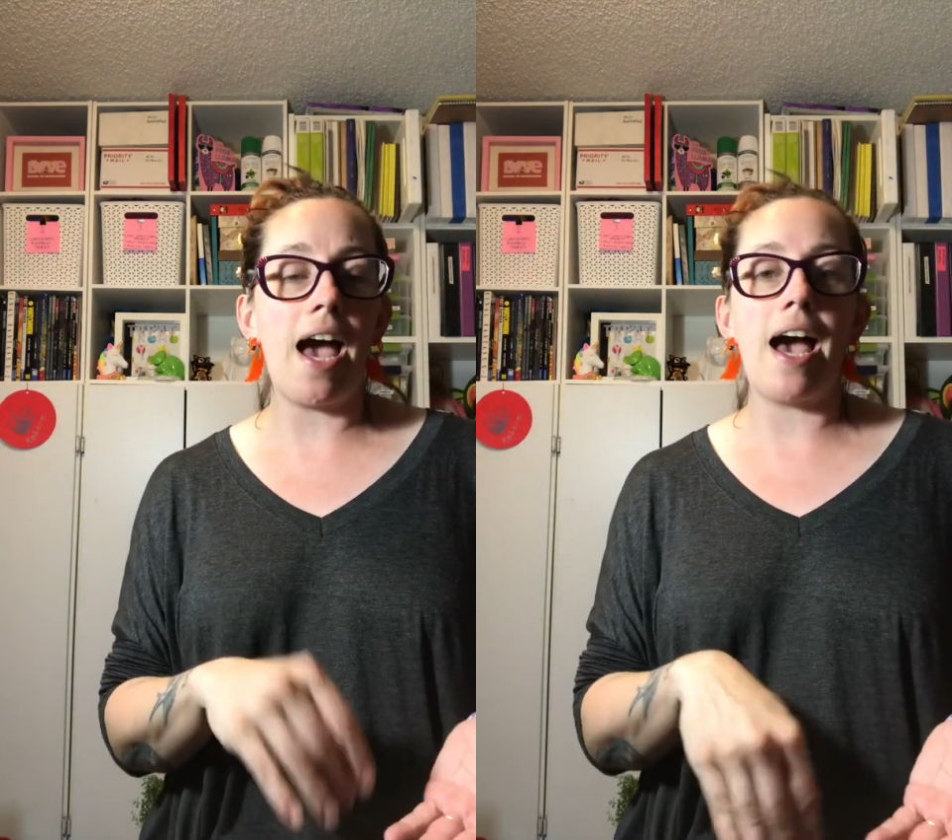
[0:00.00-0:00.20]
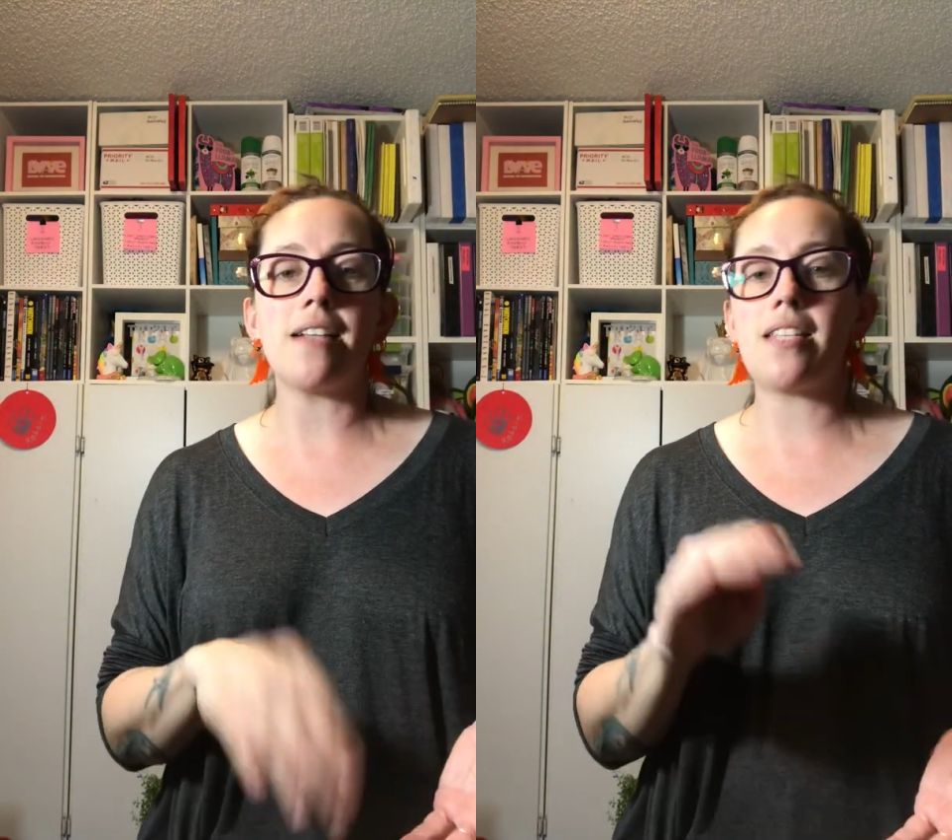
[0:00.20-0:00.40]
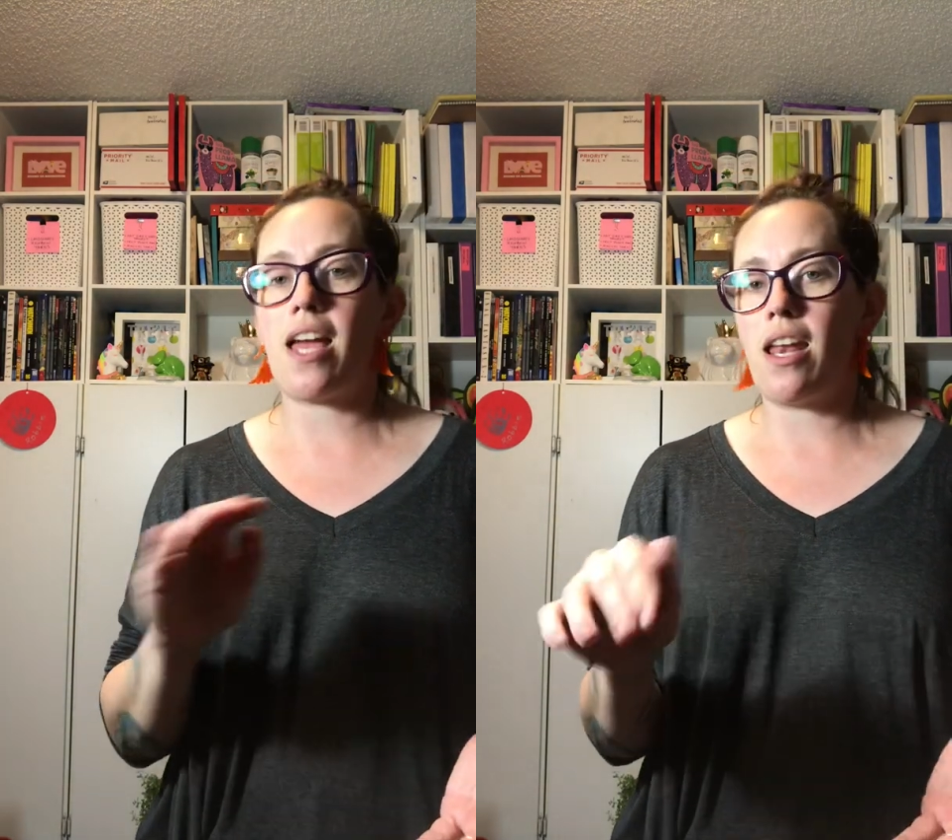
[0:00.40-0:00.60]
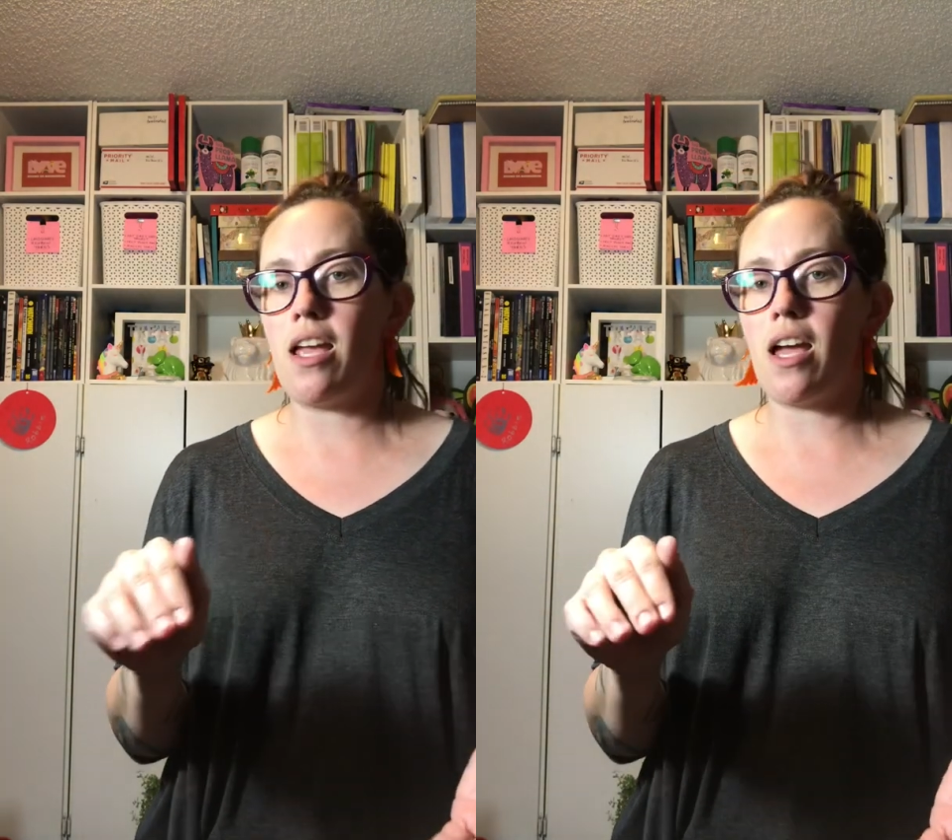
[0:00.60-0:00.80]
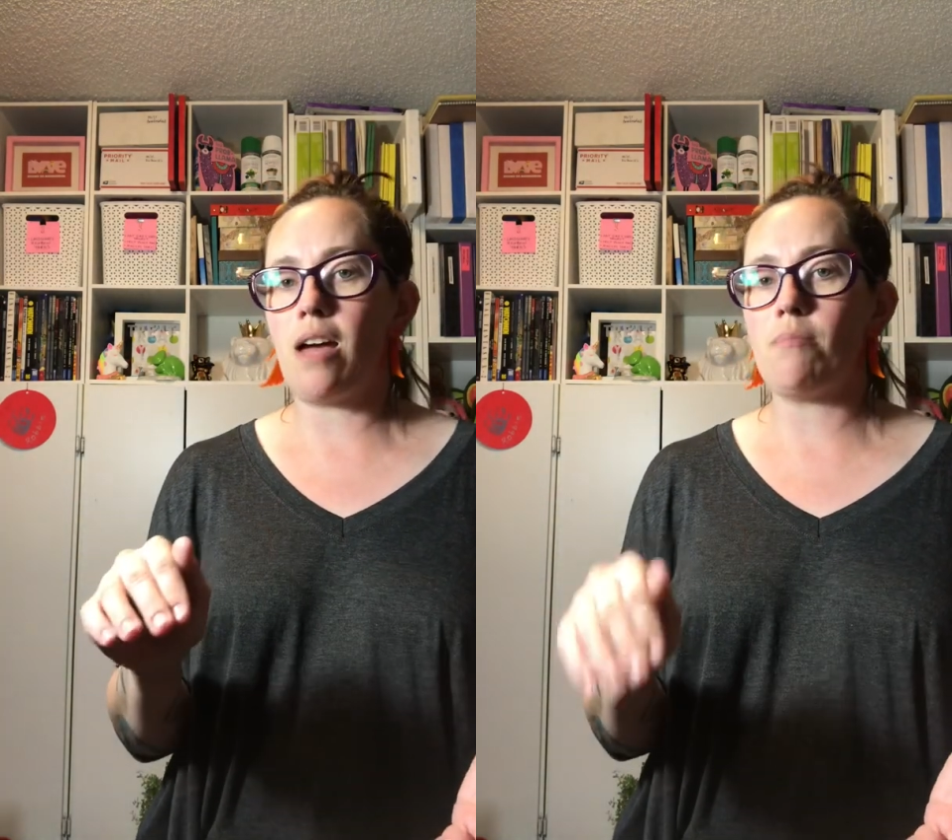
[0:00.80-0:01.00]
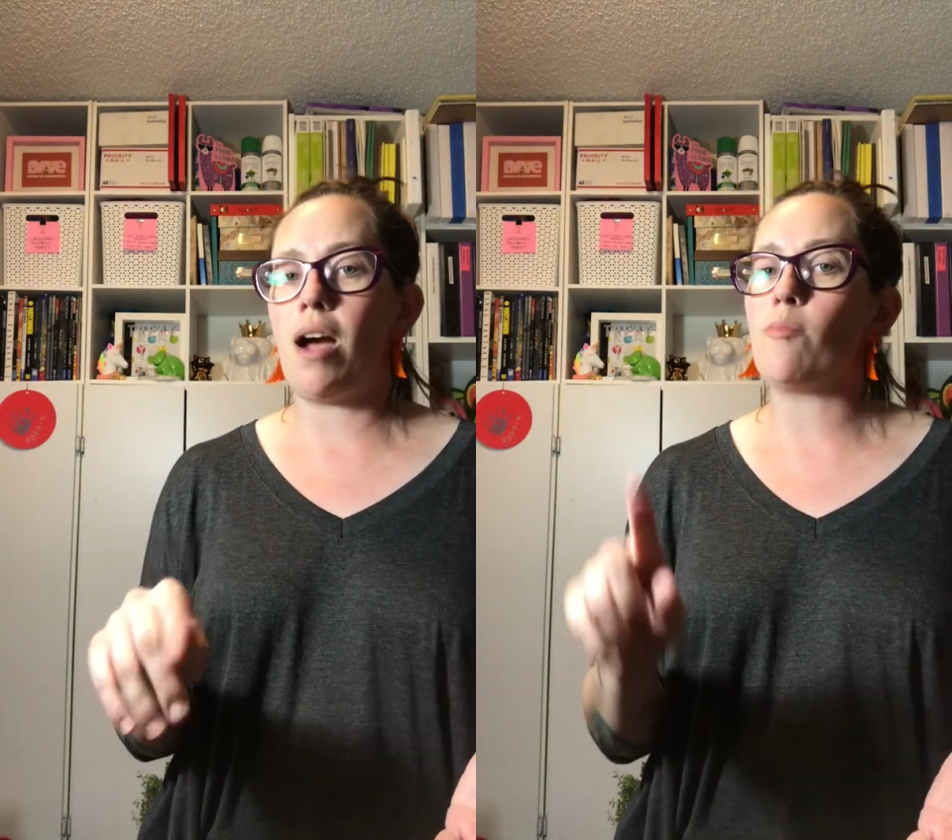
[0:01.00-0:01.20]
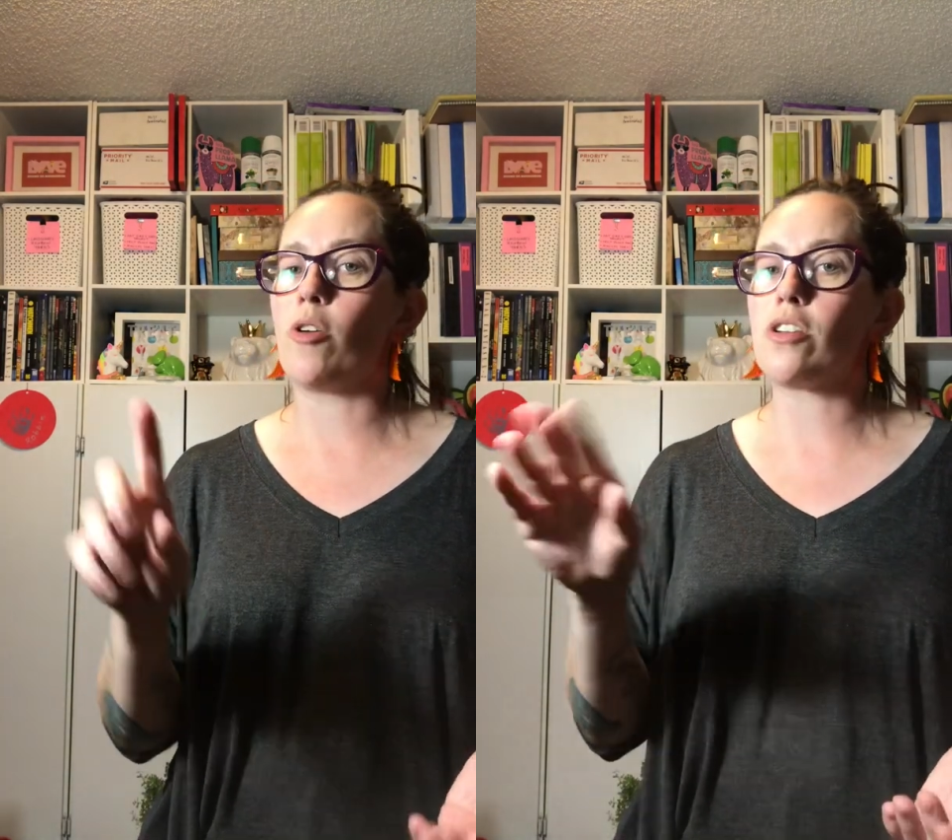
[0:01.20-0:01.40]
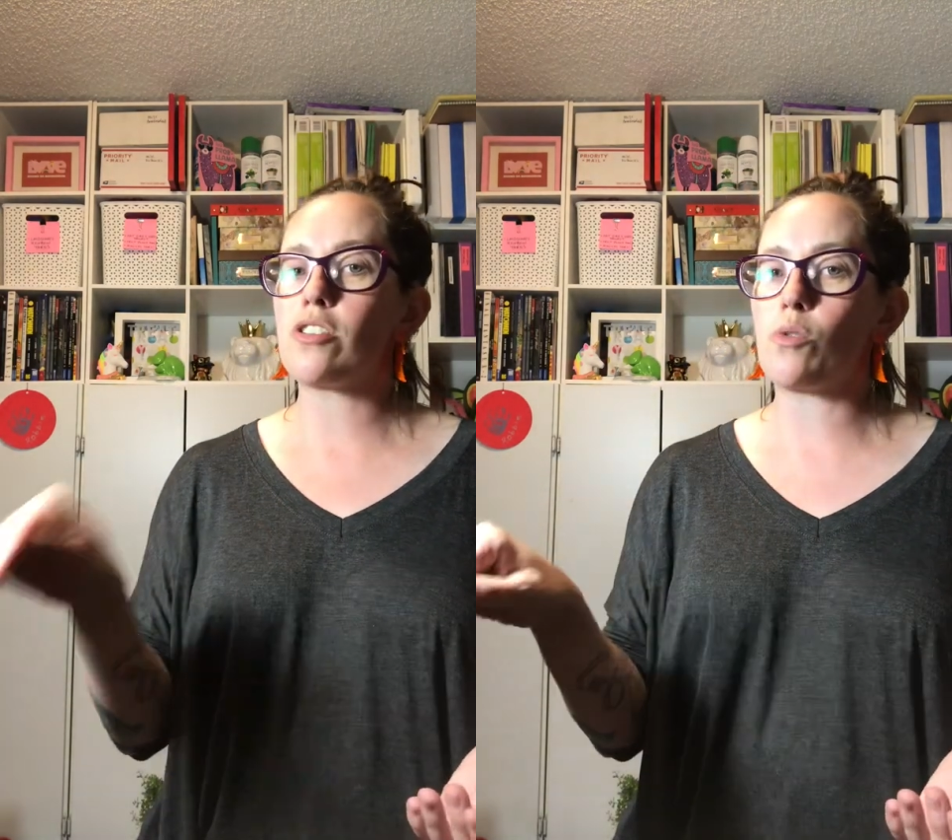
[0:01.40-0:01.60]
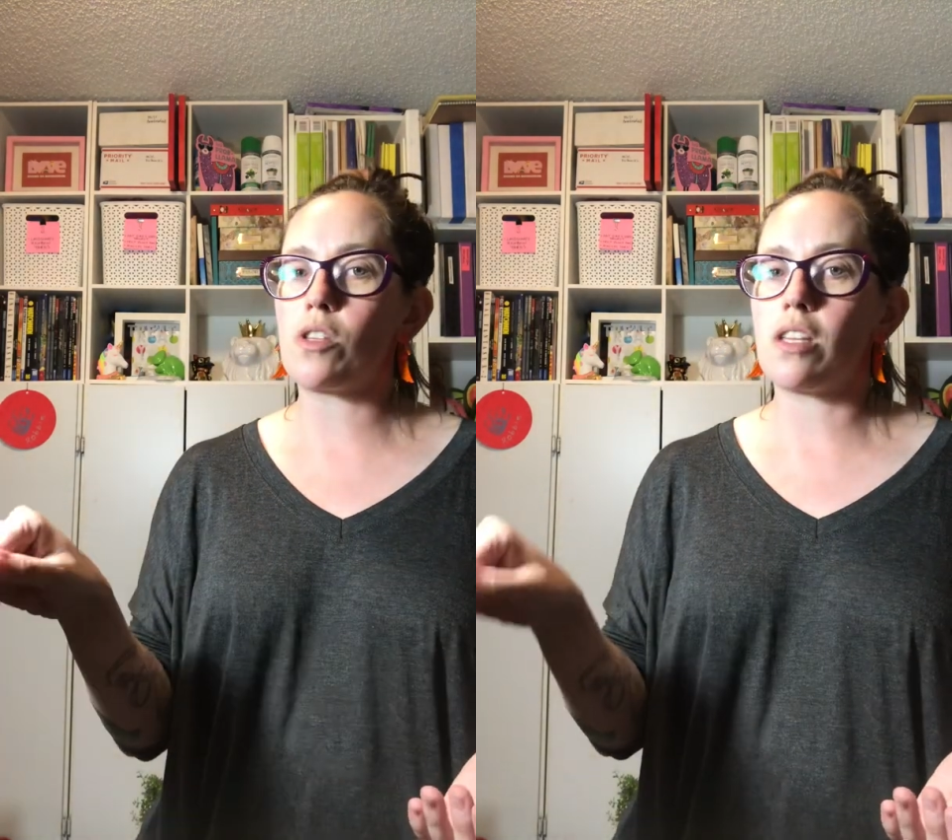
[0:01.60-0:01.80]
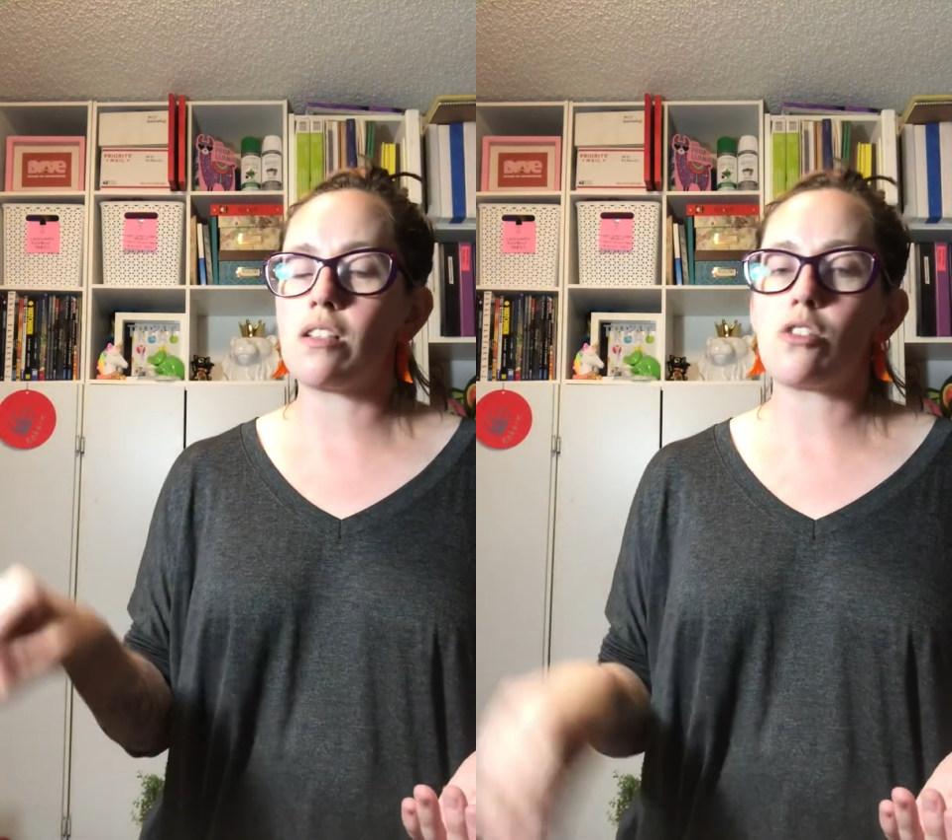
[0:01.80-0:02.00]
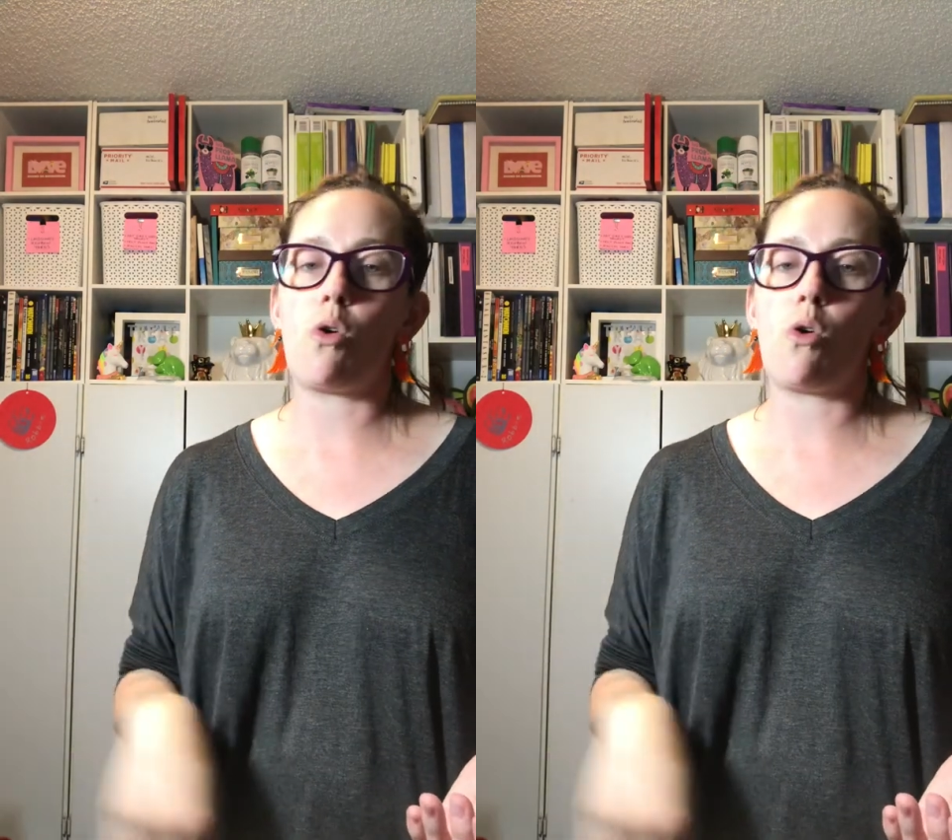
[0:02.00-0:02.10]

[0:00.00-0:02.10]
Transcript: at 10 a.m. I'm going to sort this.